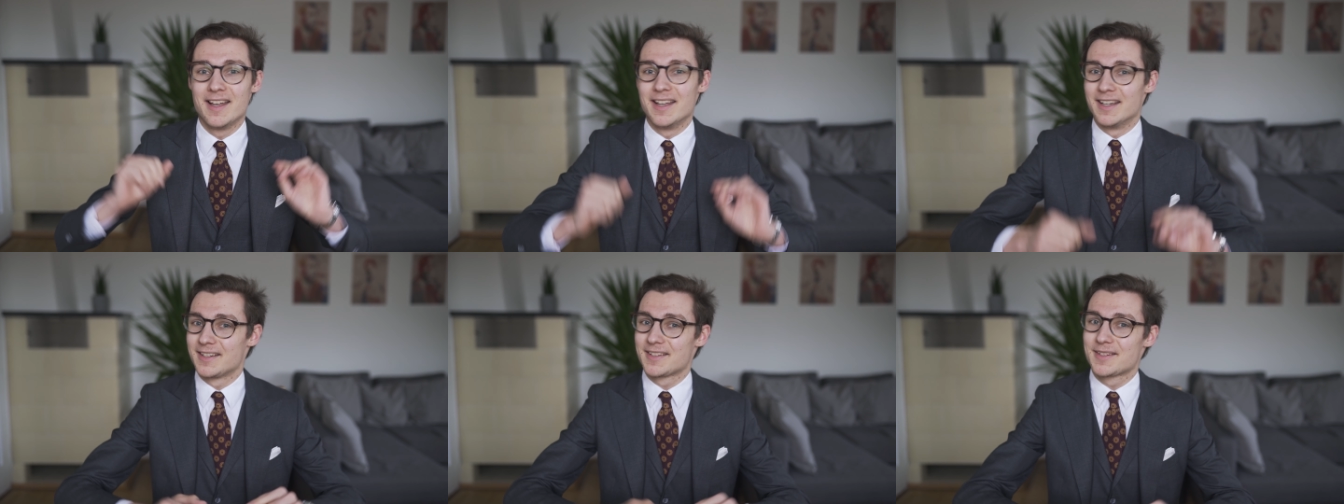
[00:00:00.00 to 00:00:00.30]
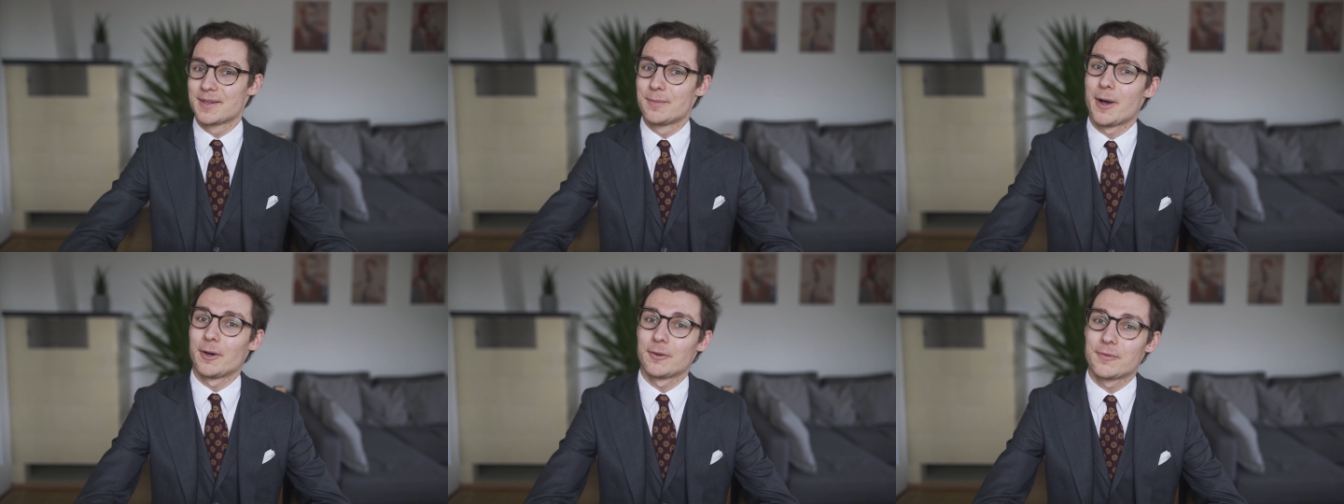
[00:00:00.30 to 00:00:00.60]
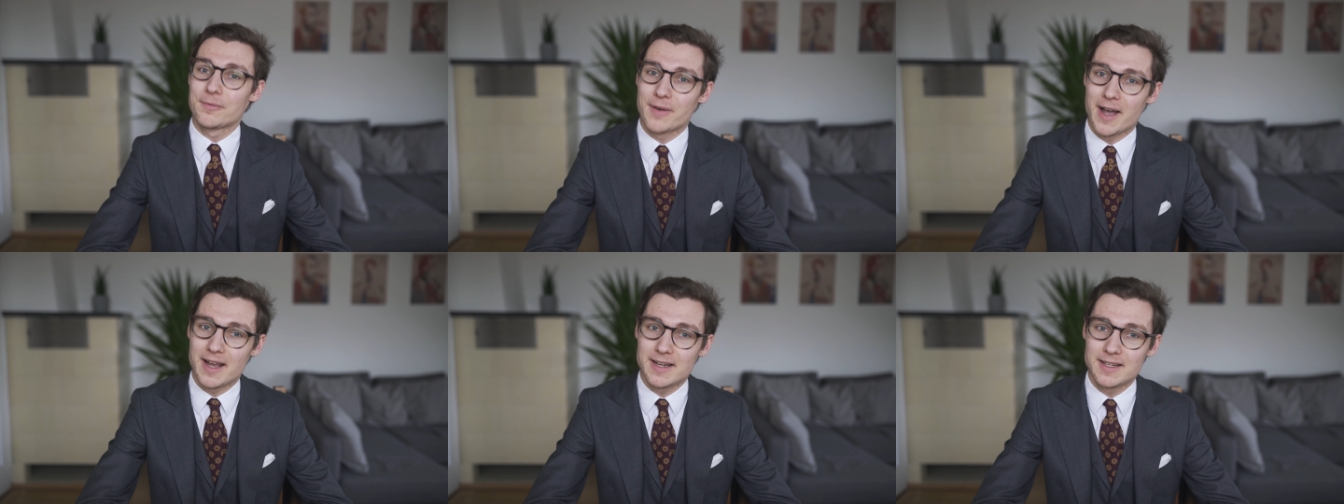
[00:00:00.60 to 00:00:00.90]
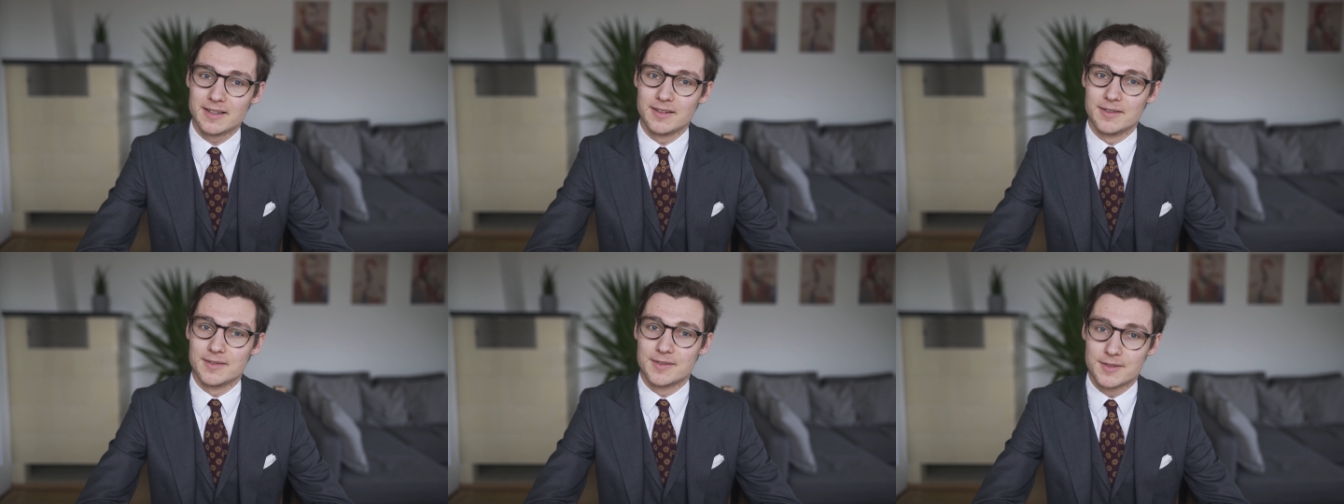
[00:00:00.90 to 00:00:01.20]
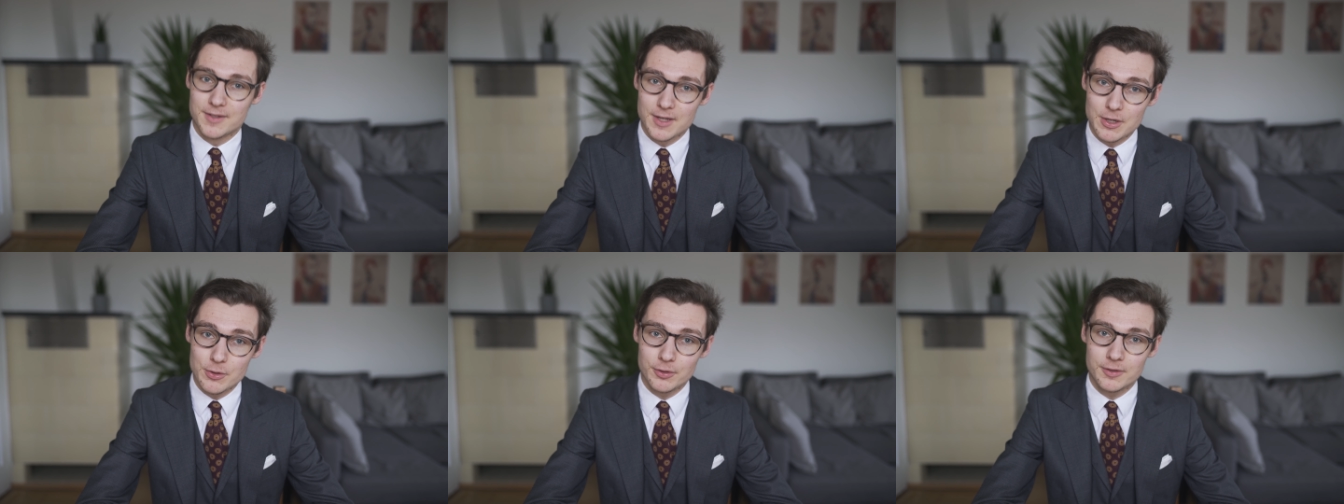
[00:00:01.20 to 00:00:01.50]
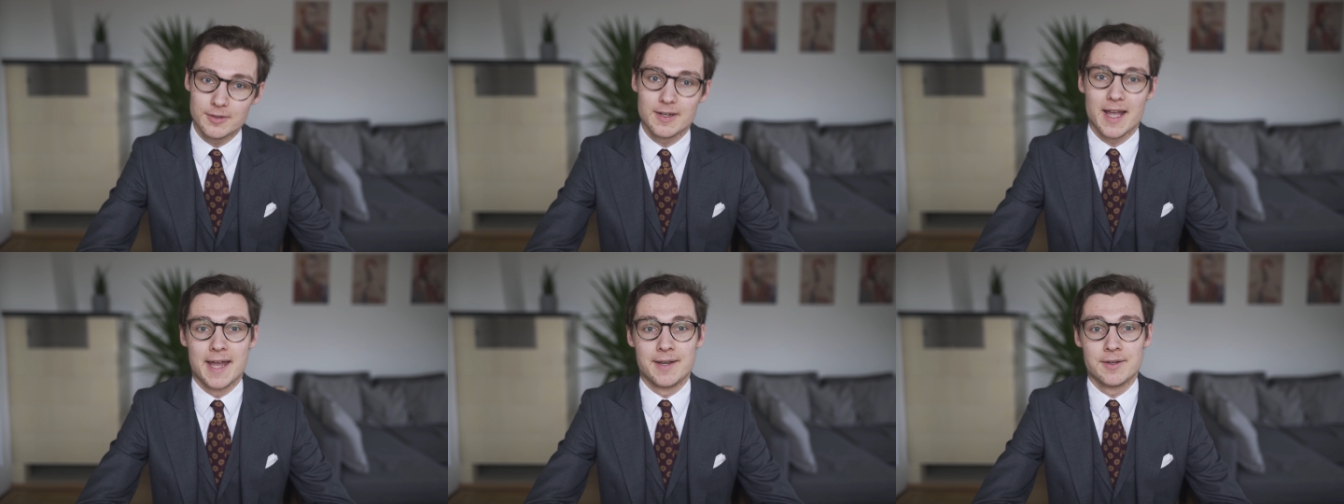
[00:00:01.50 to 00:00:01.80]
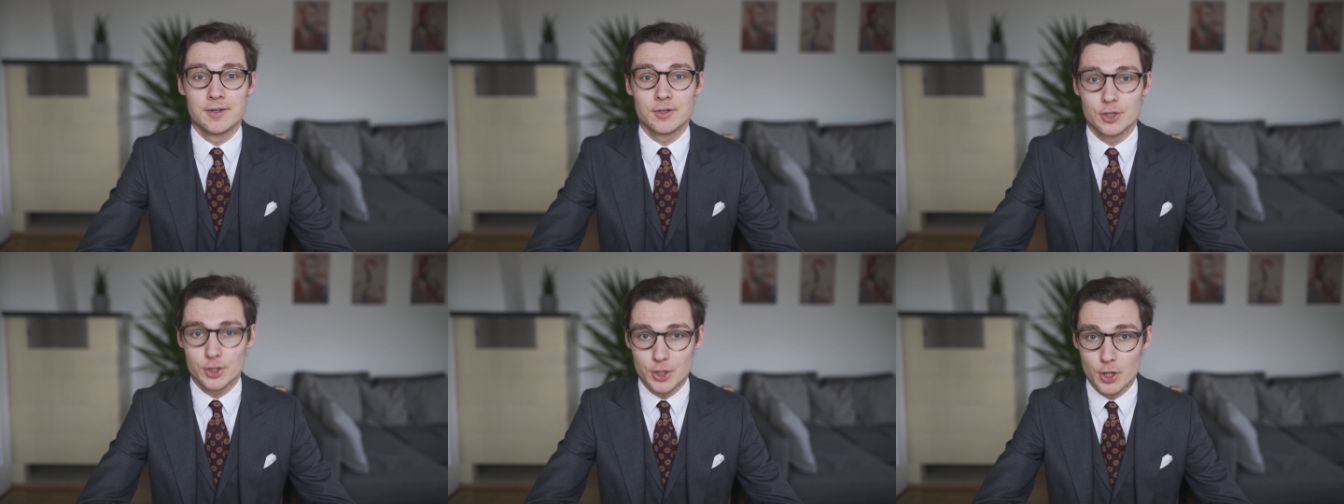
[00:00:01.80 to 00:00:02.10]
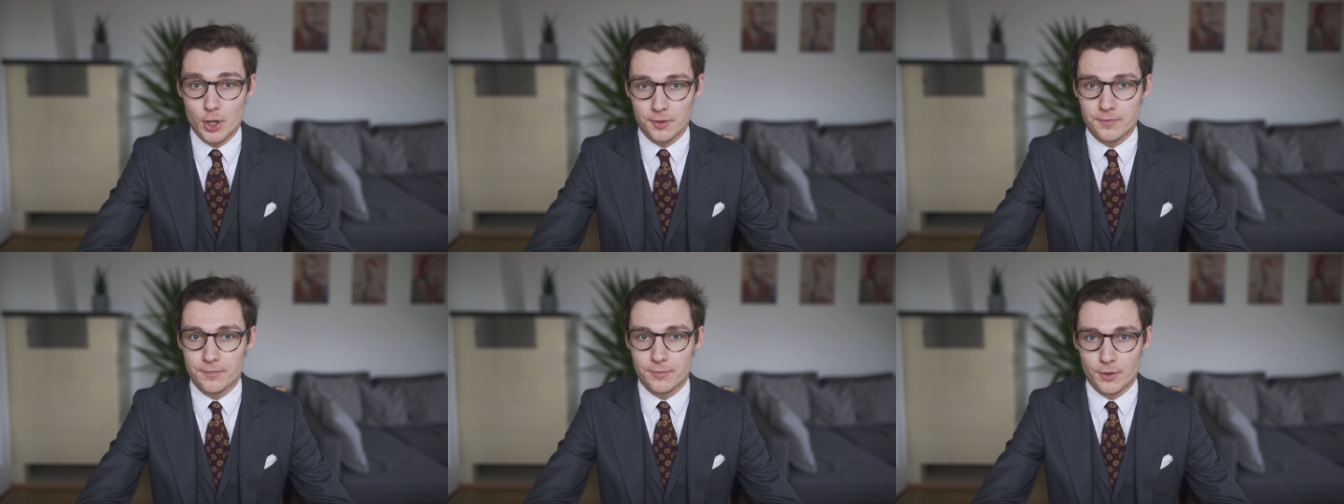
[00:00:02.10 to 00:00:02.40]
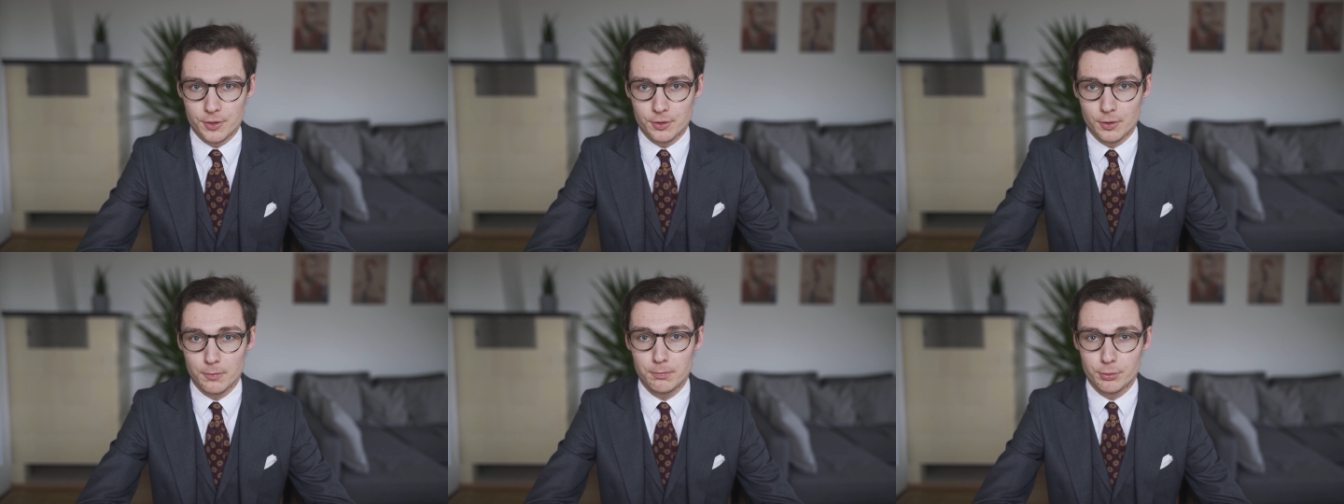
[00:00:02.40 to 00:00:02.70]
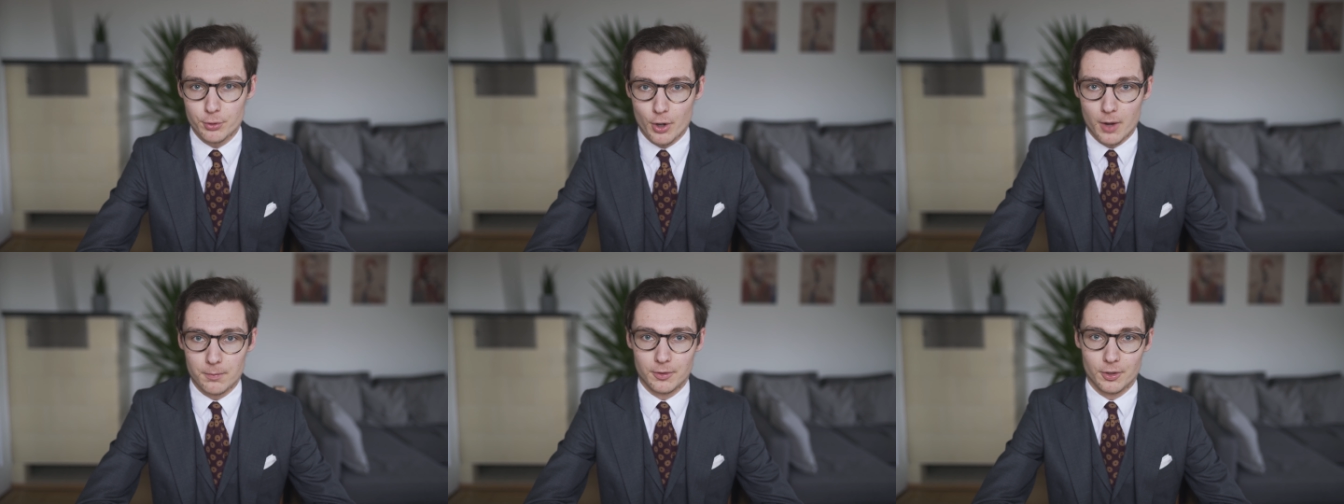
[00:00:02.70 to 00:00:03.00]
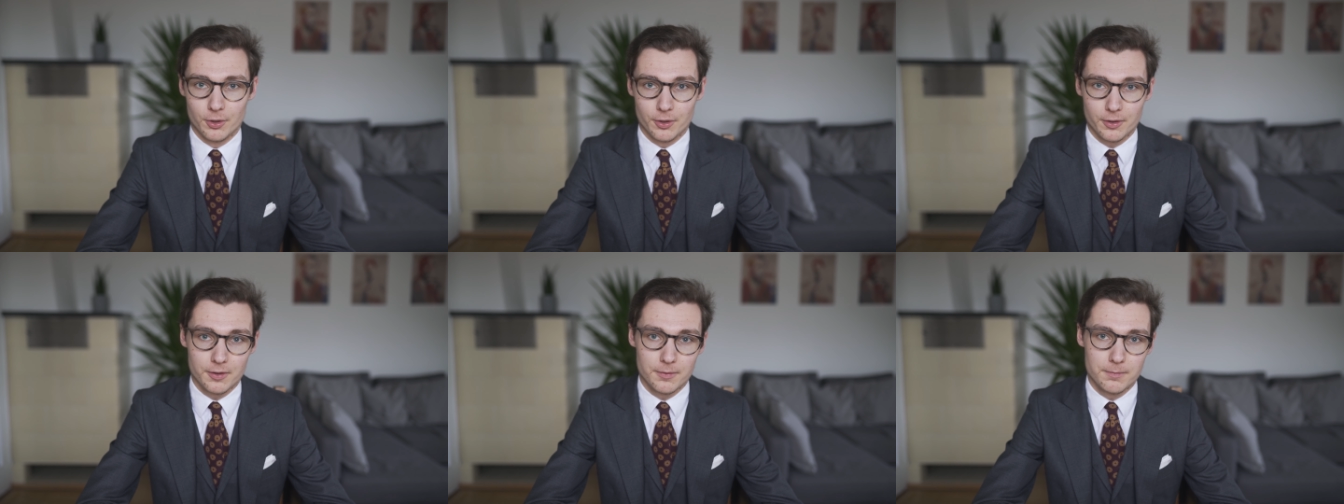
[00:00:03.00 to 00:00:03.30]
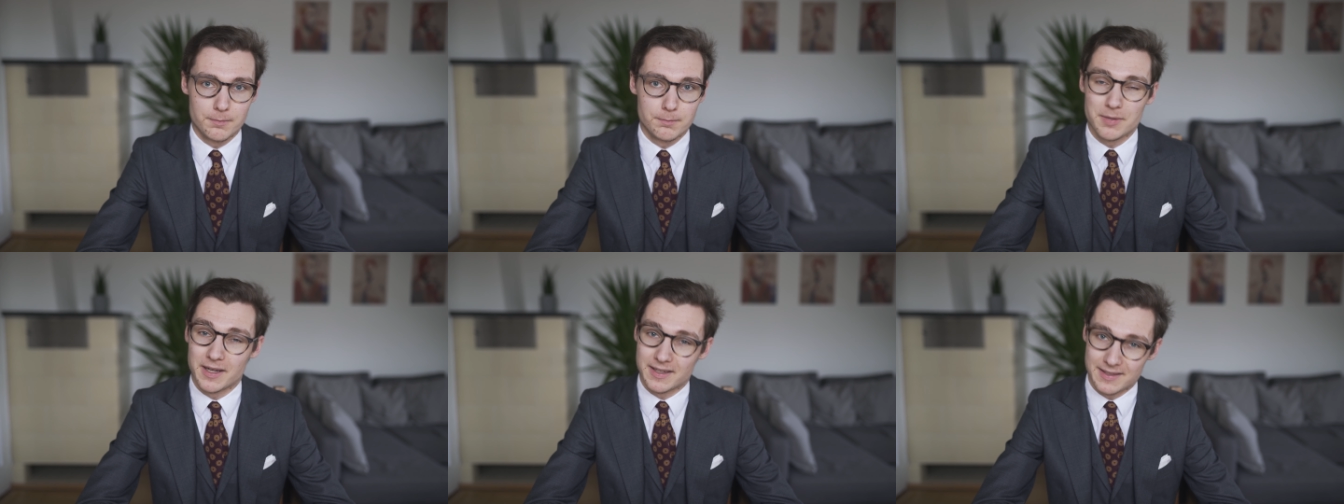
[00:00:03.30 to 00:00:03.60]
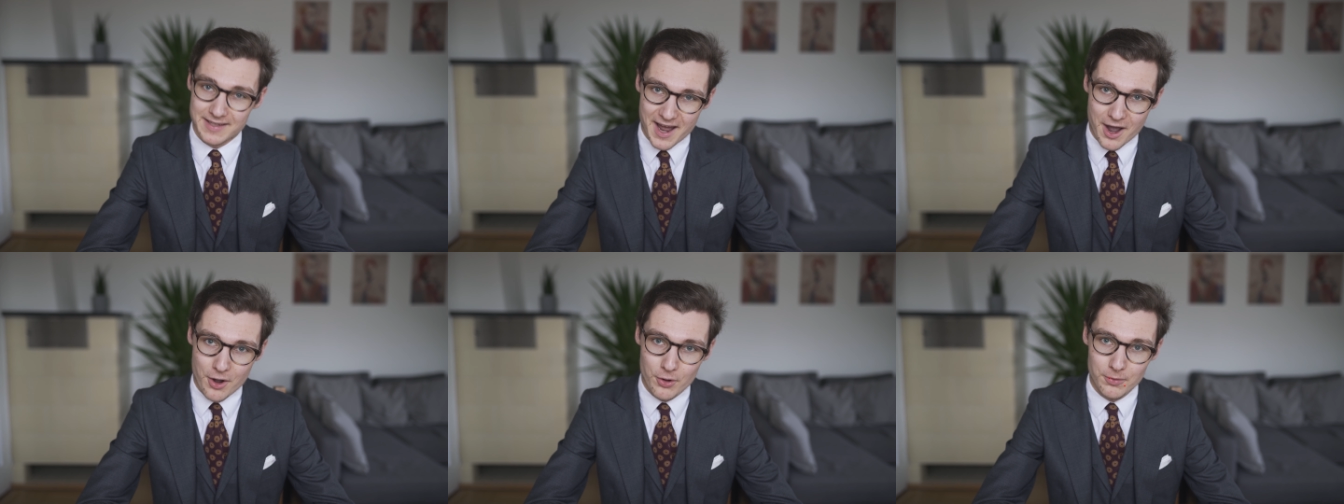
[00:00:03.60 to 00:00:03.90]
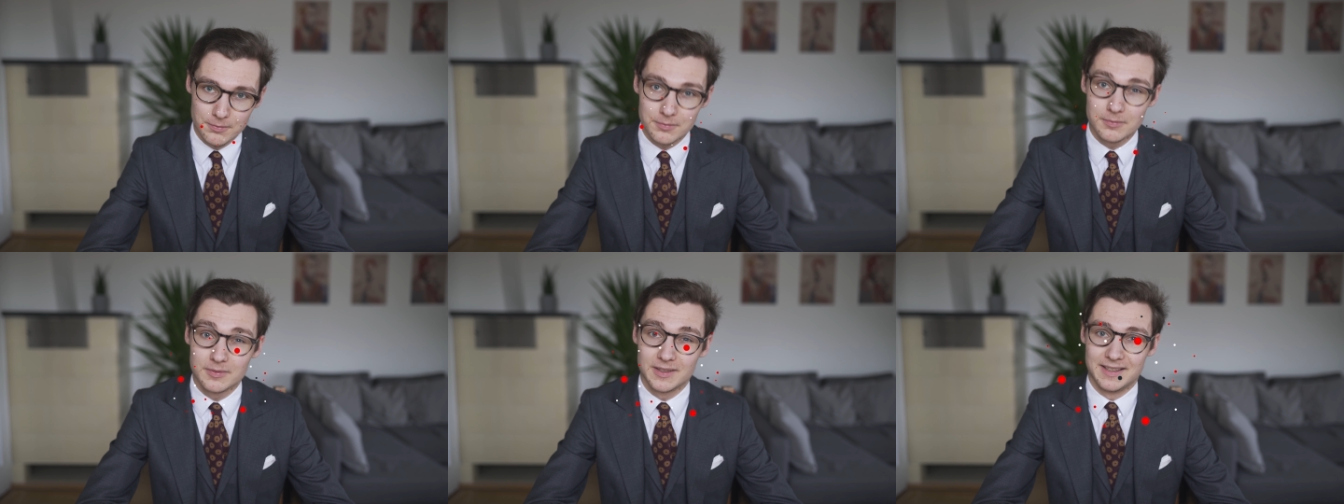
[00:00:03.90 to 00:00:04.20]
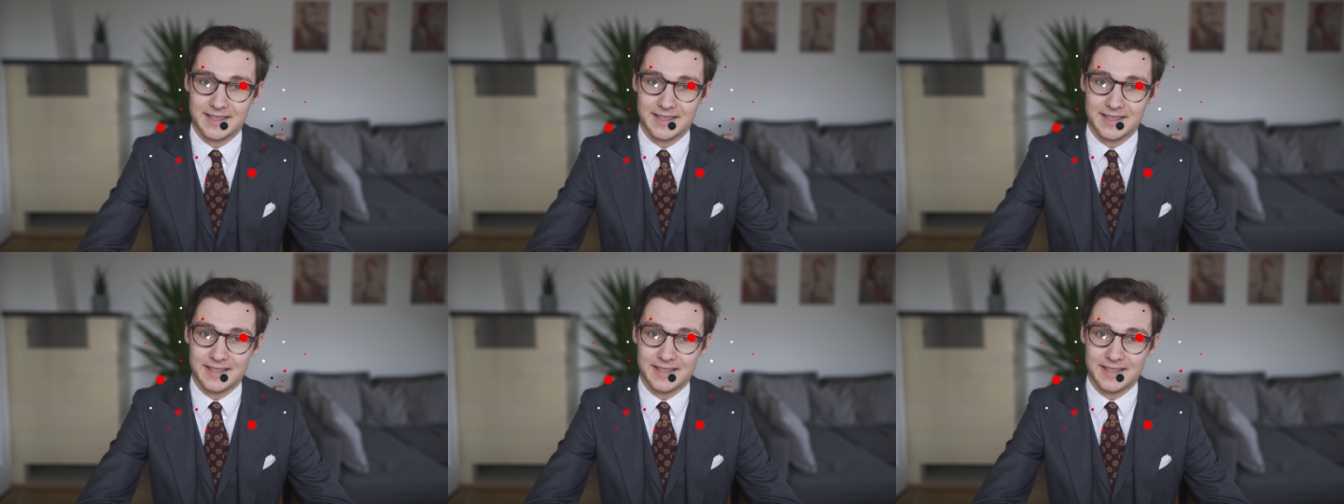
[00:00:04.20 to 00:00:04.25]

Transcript: It is about finding a suit and a shirt for your prom look. But now,